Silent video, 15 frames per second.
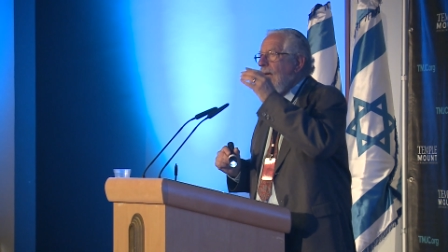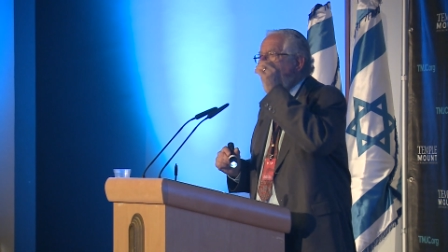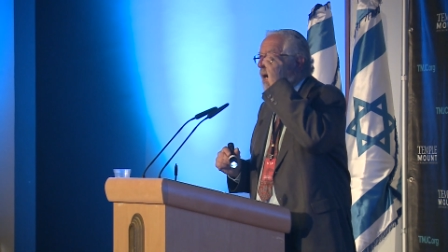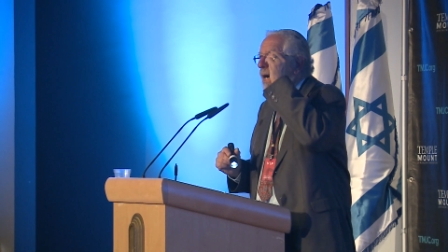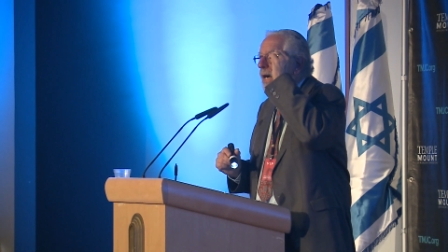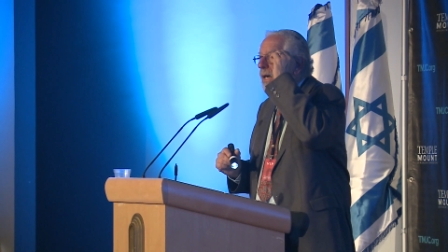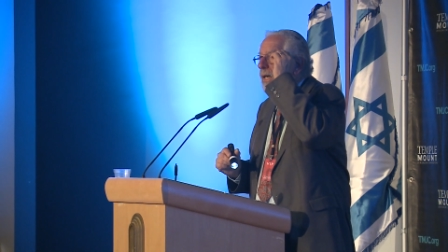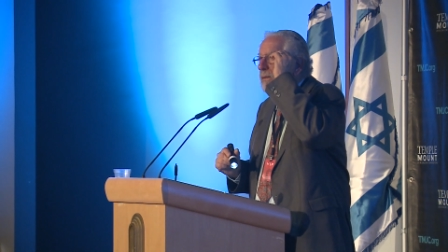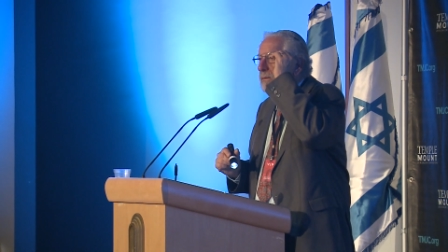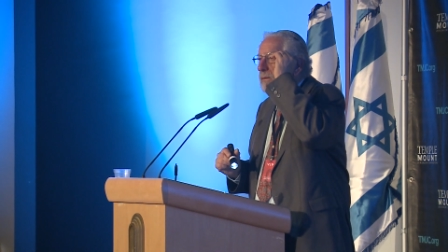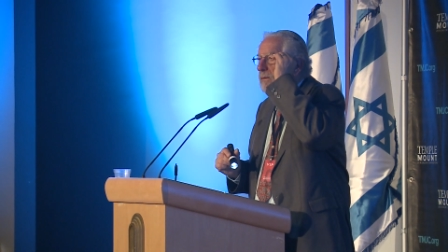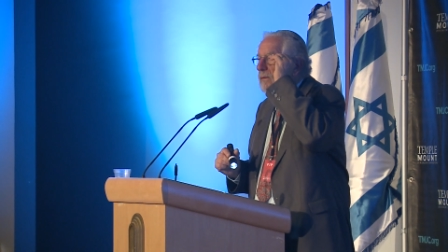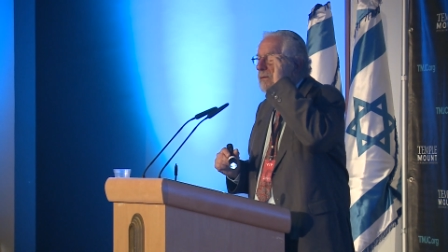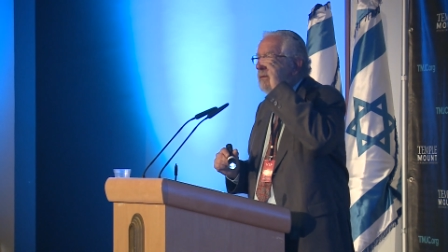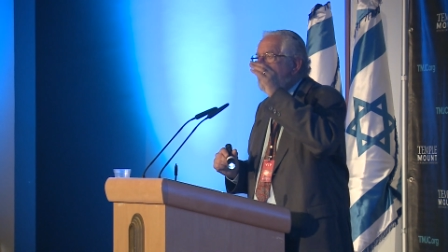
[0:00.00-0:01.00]

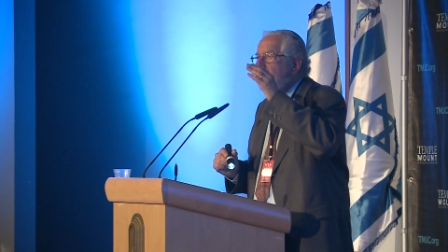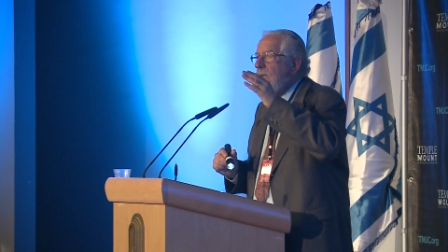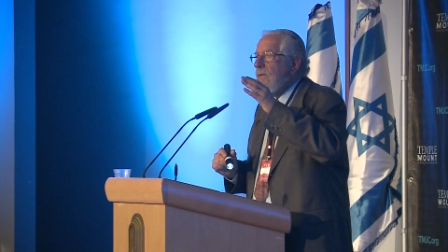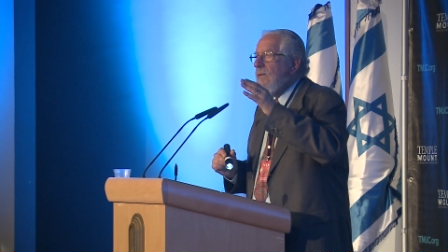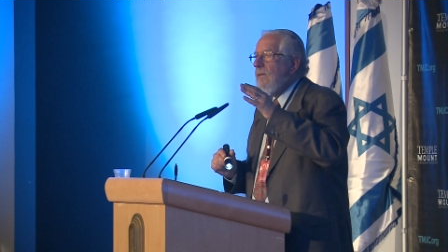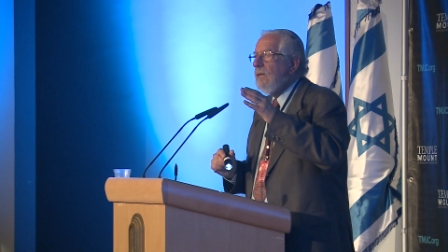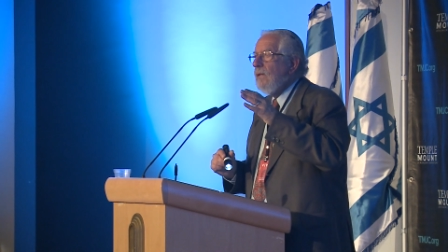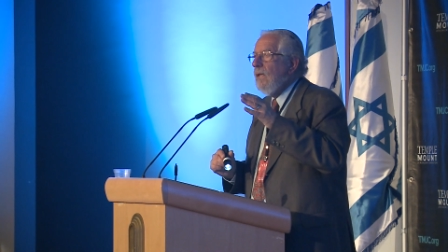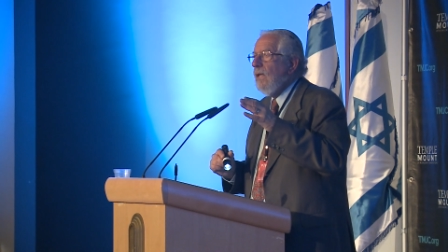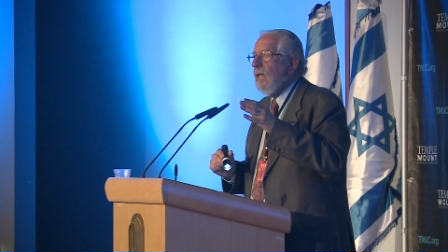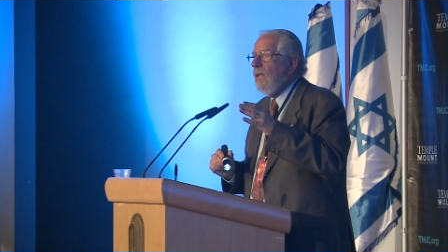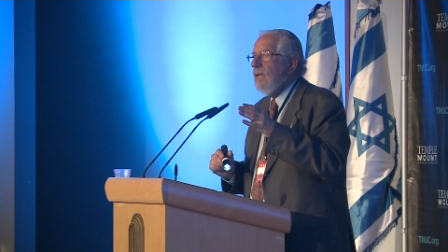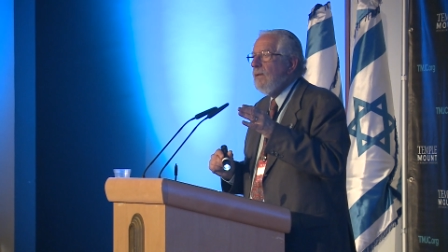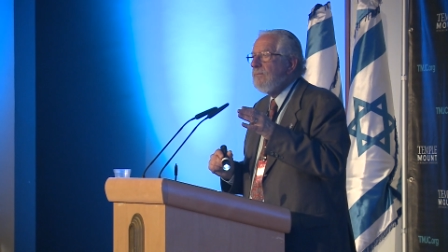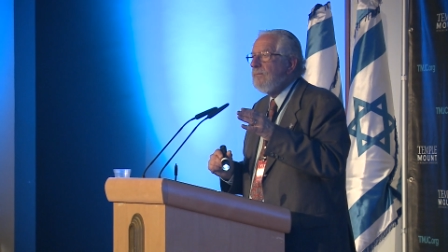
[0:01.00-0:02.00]
On
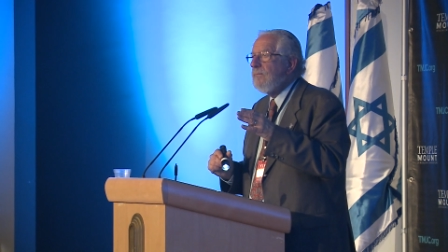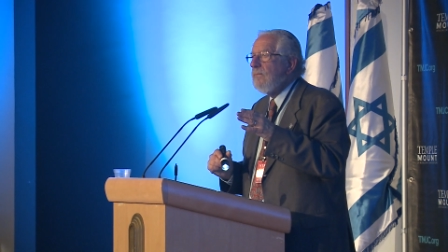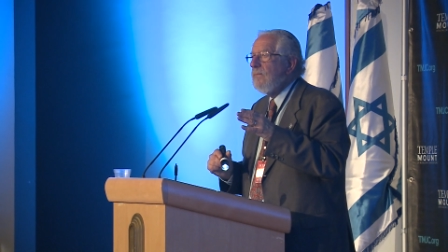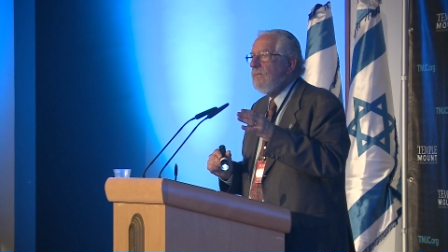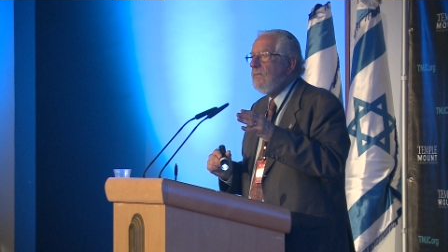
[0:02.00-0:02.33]
um,